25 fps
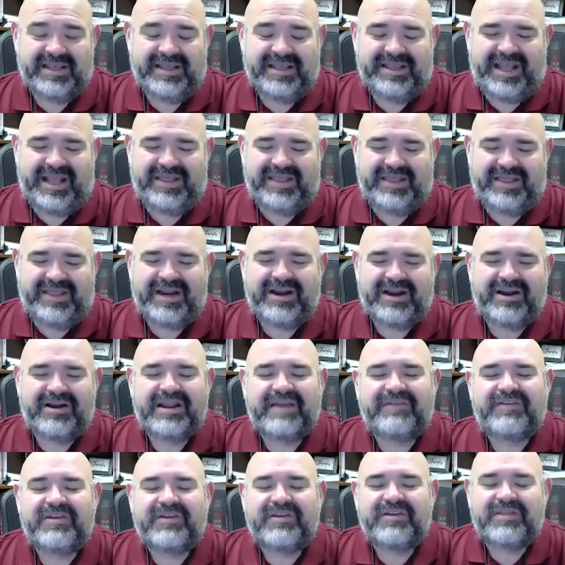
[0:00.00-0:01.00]
And there,
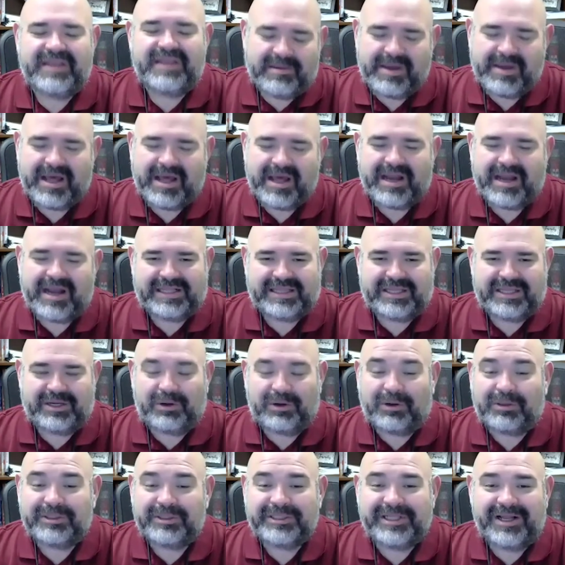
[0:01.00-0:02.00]
if you think about it like the
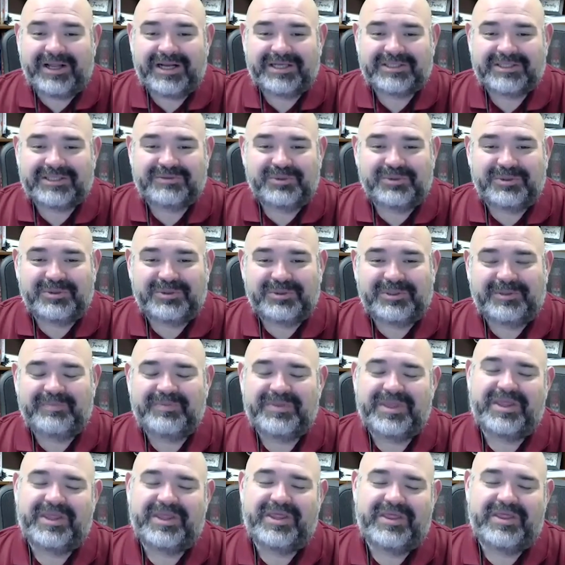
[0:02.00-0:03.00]
Goldilocks rule,
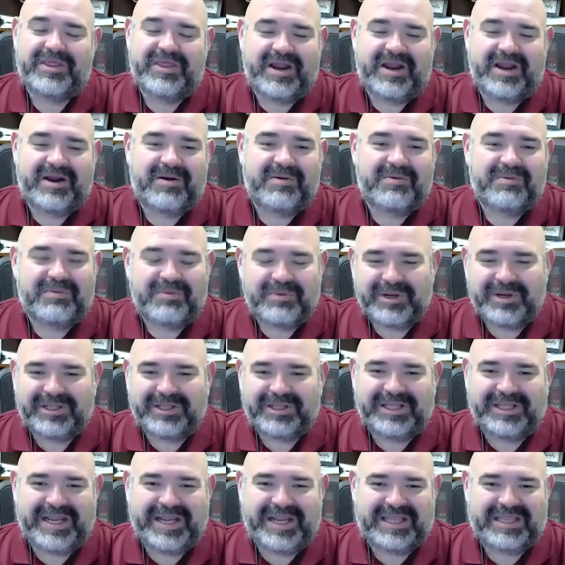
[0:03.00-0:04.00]
they're
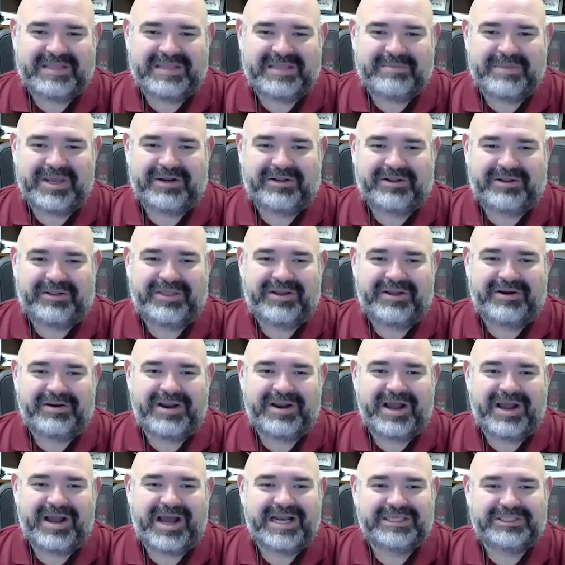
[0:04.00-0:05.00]
really in the middle. They're
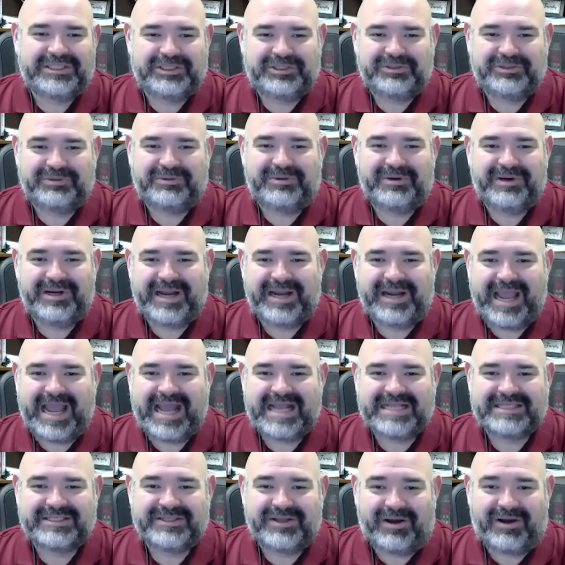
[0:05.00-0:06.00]
not as short
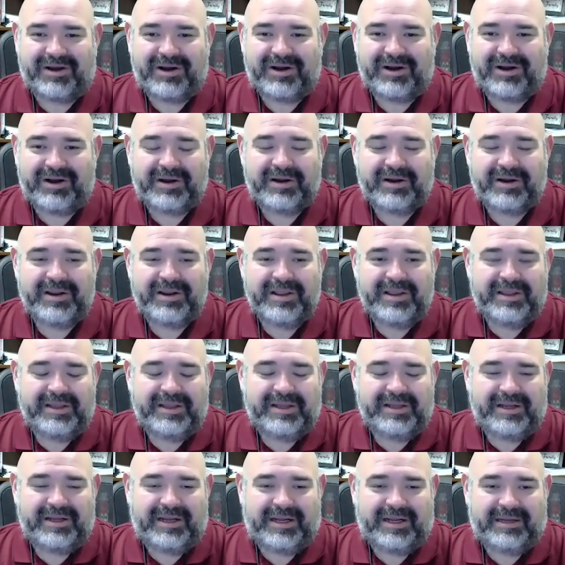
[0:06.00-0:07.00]
as our
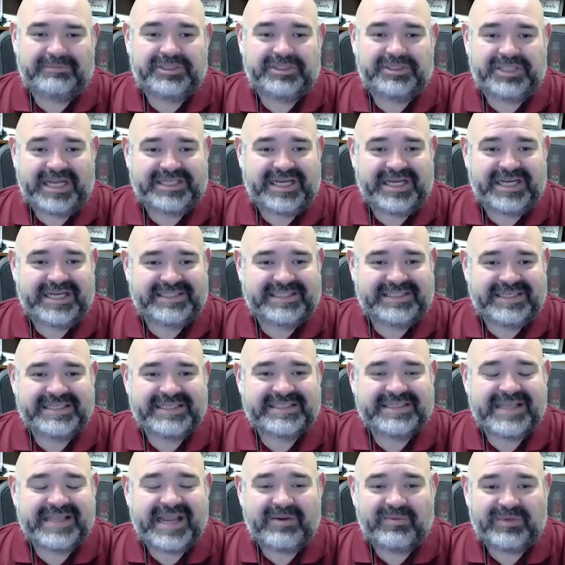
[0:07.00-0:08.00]
JJC
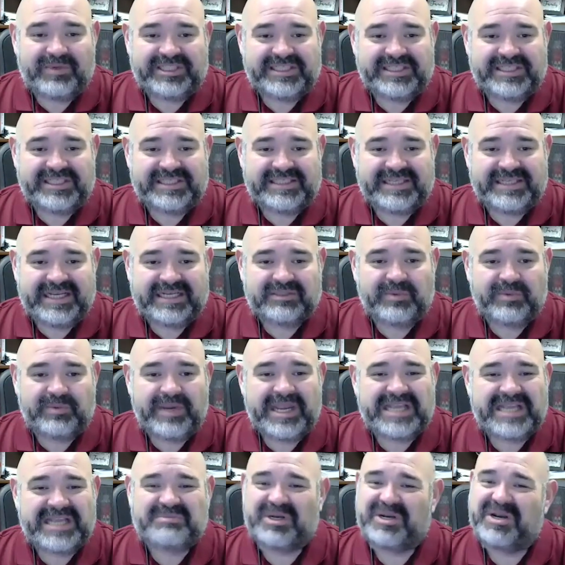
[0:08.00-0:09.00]
site, which is 6
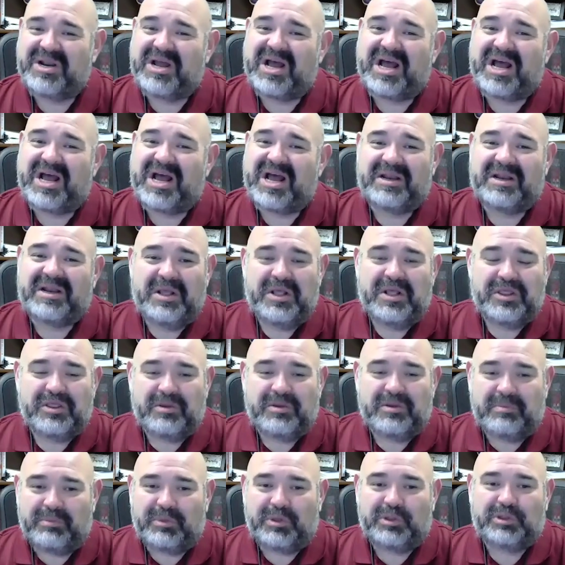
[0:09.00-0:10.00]
weeks, but not
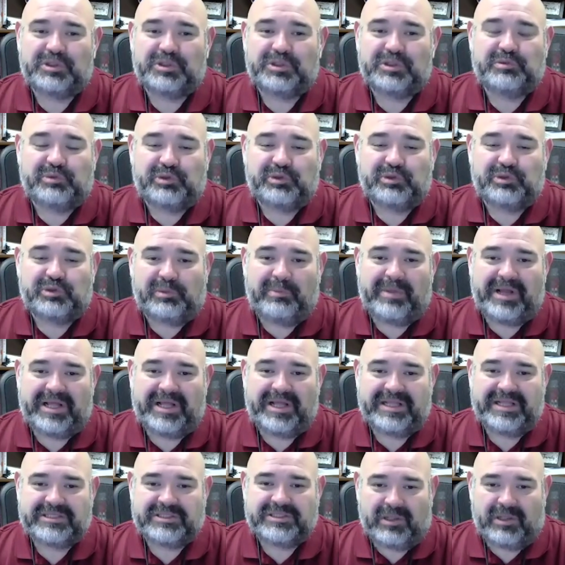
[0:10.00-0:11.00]
the multiple
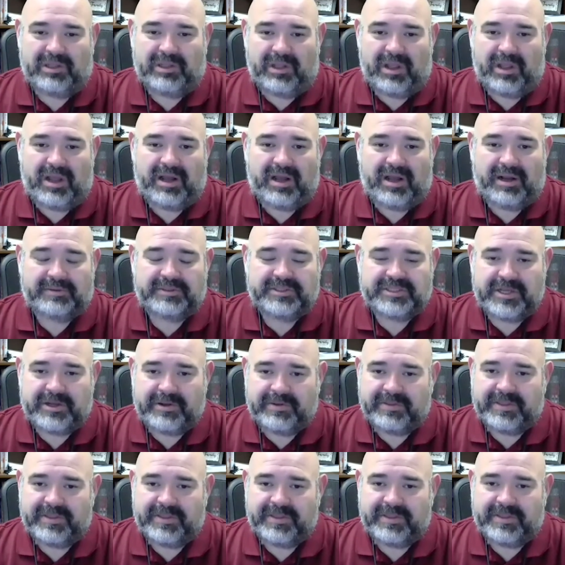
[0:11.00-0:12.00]
months long.
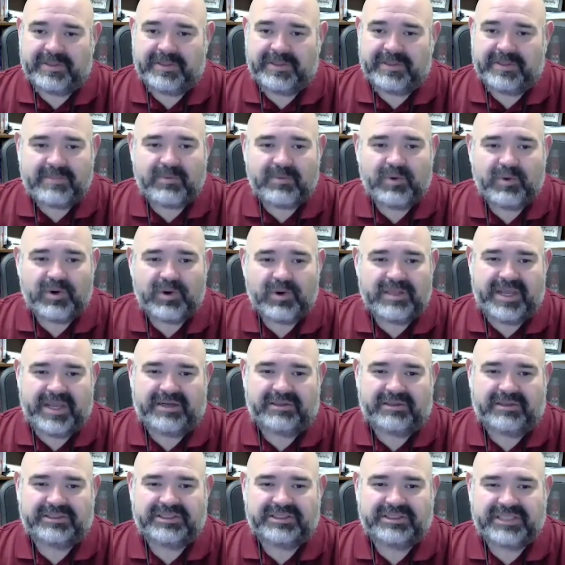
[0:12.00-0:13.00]
So they're somewhere in the
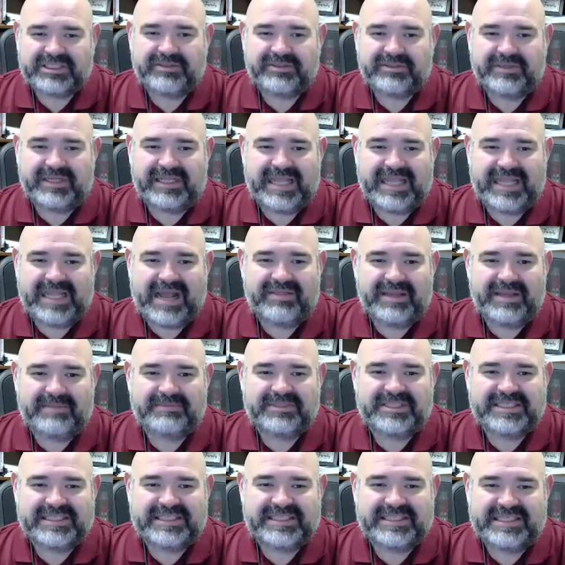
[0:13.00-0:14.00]
middle just to allow
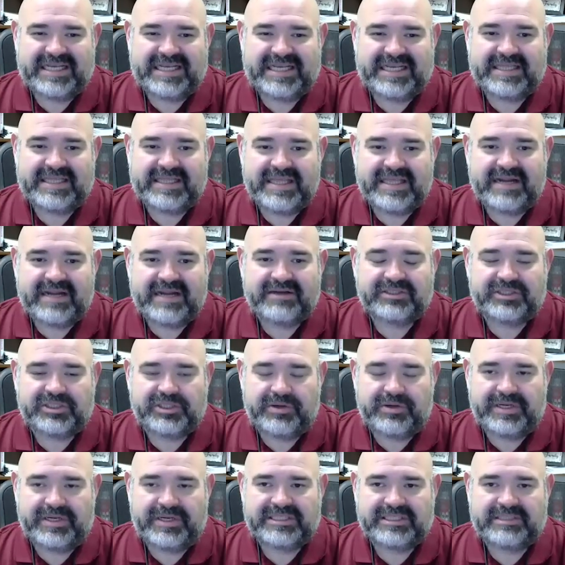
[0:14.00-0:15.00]
them to test their
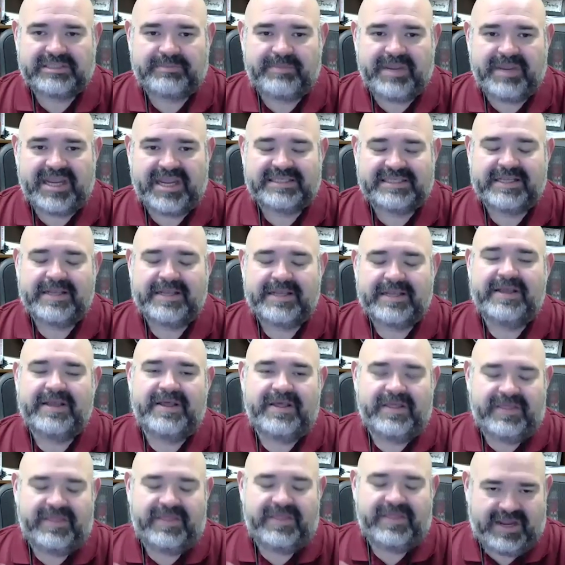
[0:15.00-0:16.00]
students, because
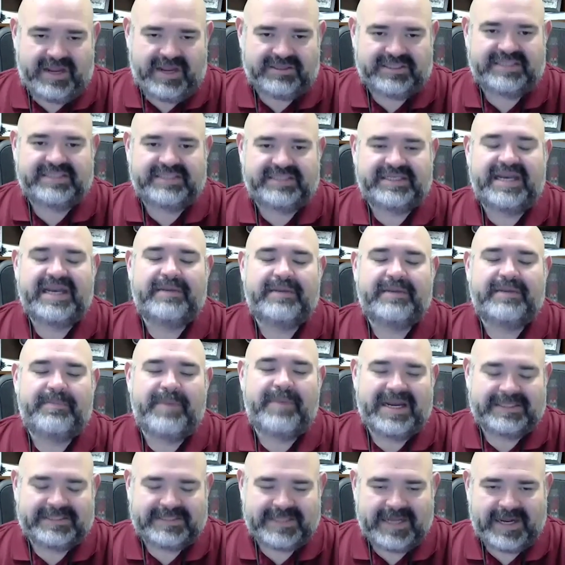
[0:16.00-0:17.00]
there's an
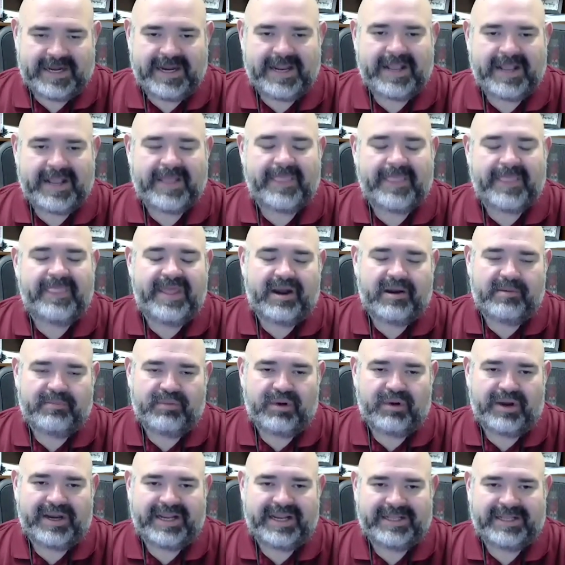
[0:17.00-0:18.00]
independent study and they're
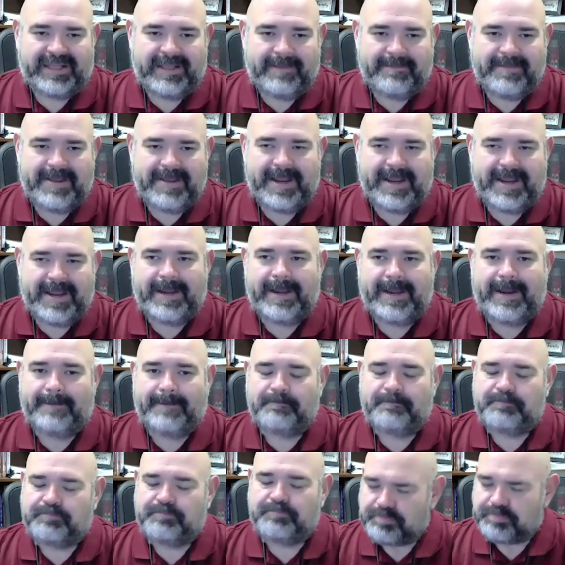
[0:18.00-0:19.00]
bringing them in
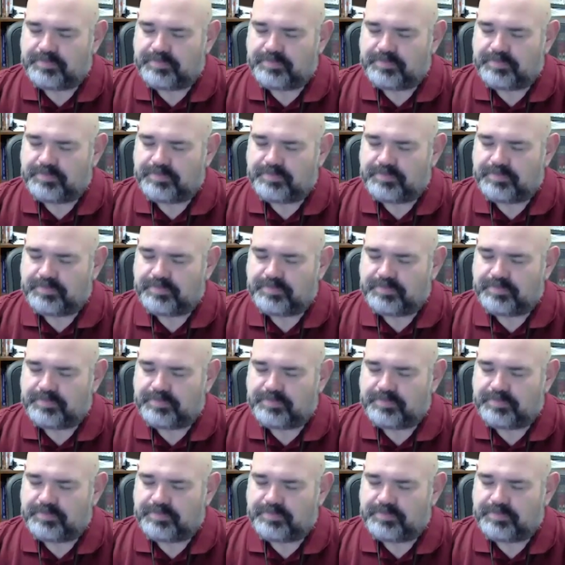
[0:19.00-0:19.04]
and